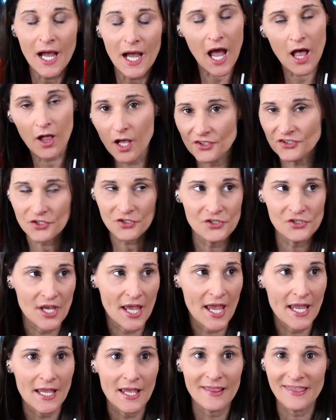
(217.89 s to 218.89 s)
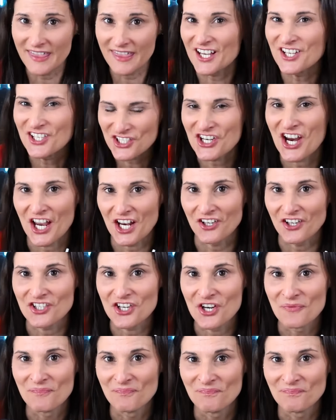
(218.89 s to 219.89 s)
I also say things
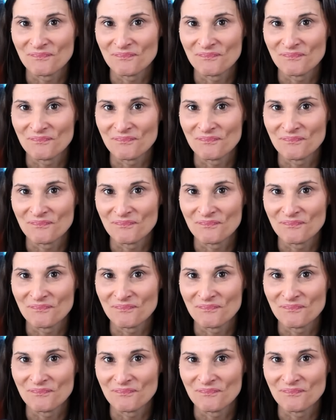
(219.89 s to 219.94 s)
change.